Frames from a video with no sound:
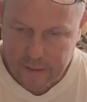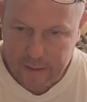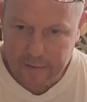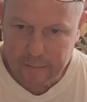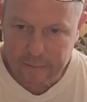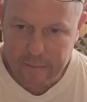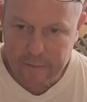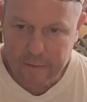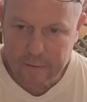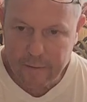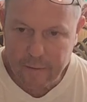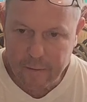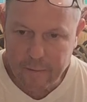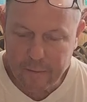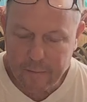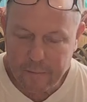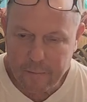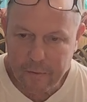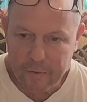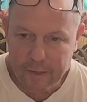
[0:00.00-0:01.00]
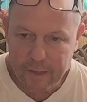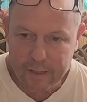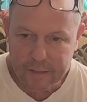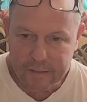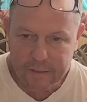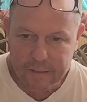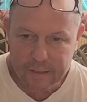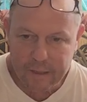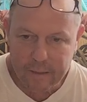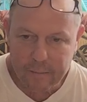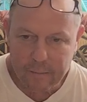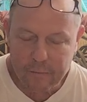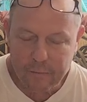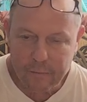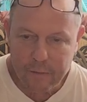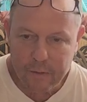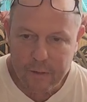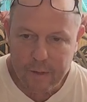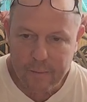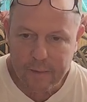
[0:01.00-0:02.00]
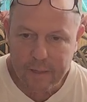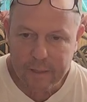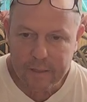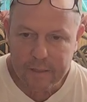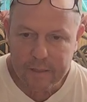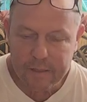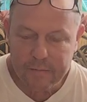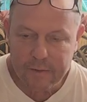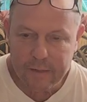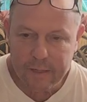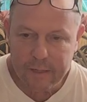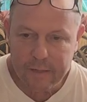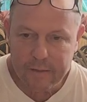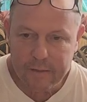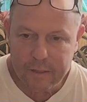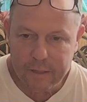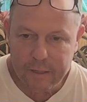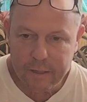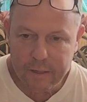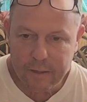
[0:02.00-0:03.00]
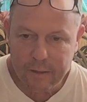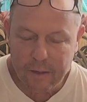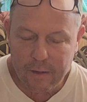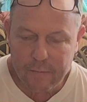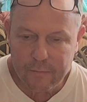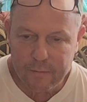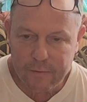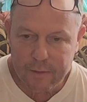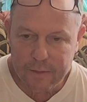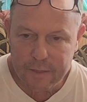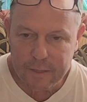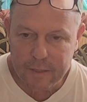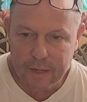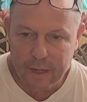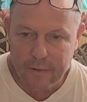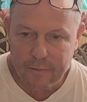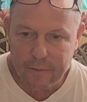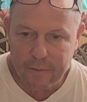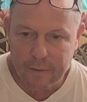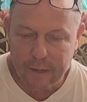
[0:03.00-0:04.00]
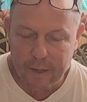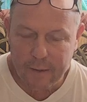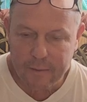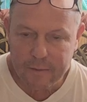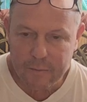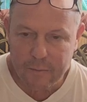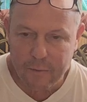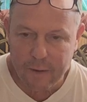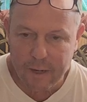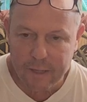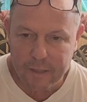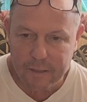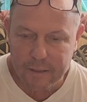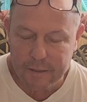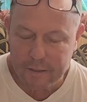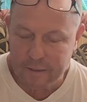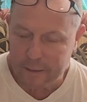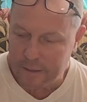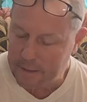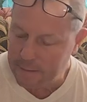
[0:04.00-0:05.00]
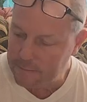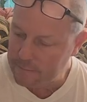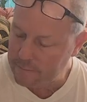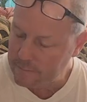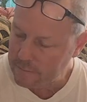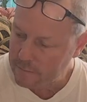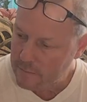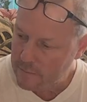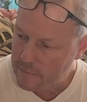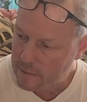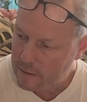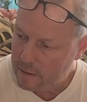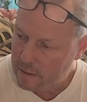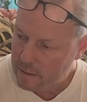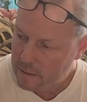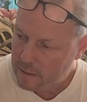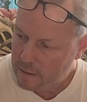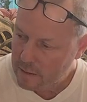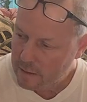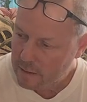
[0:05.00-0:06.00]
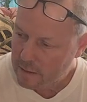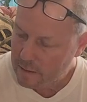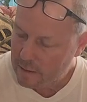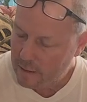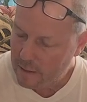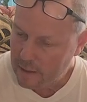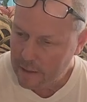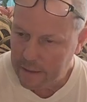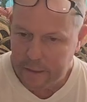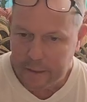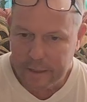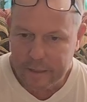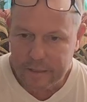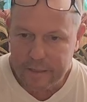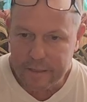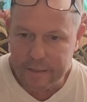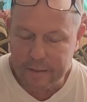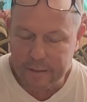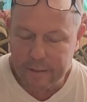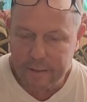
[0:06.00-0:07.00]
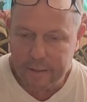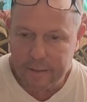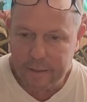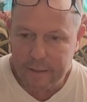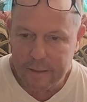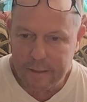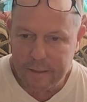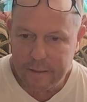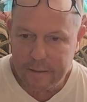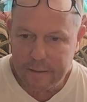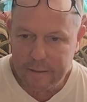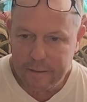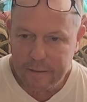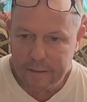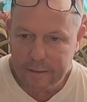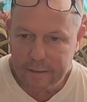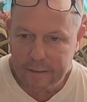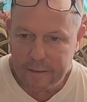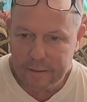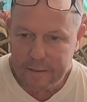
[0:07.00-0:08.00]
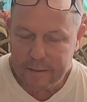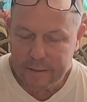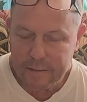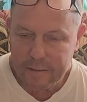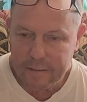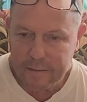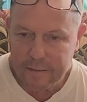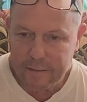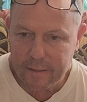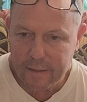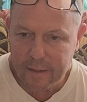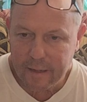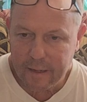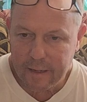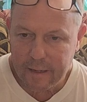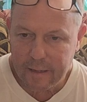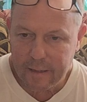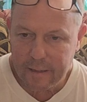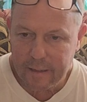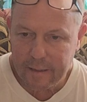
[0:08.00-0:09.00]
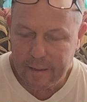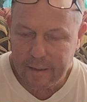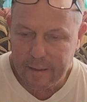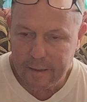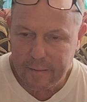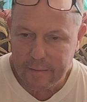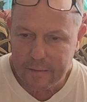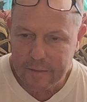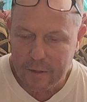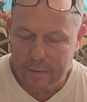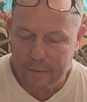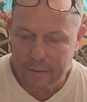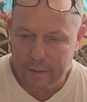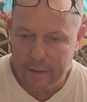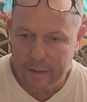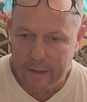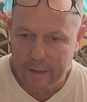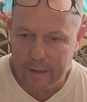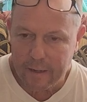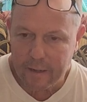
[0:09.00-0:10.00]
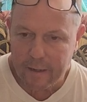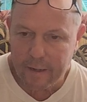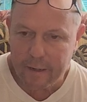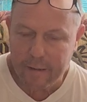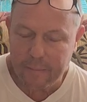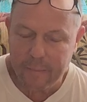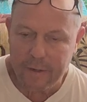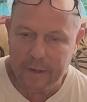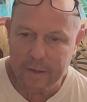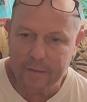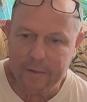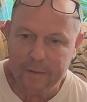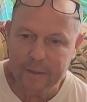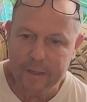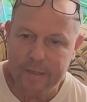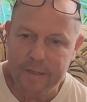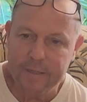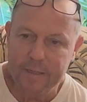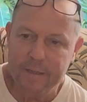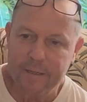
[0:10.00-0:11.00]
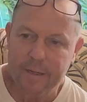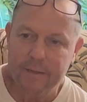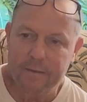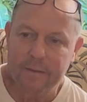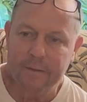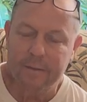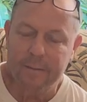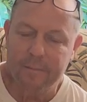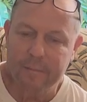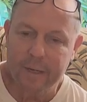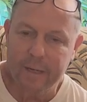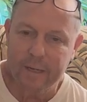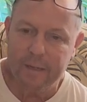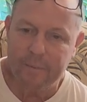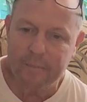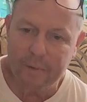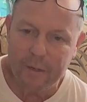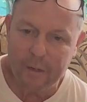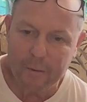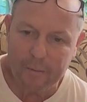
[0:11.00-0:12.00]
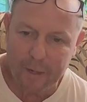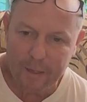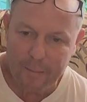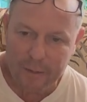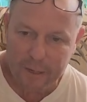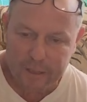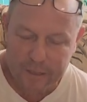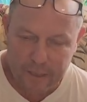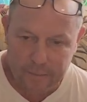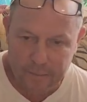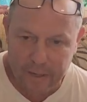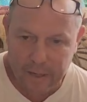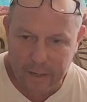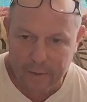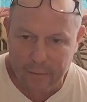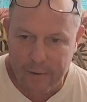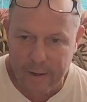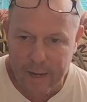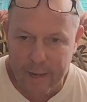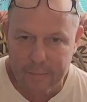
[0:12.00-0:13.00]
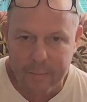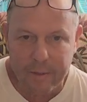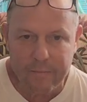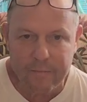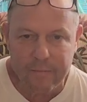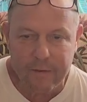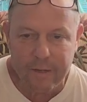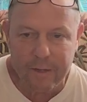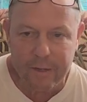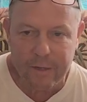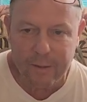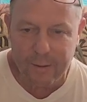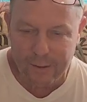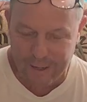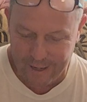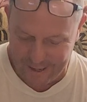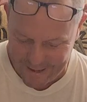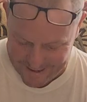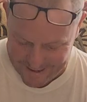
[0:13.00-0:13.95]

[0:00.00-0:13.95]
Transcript: get, you know, boy, I tell you, before you make these videos, you get all philosophical. I was watching, Garland Nixon. He's a good guy, and he was going on and on about things, and I thought, man, you know, maybe I should make a rambling video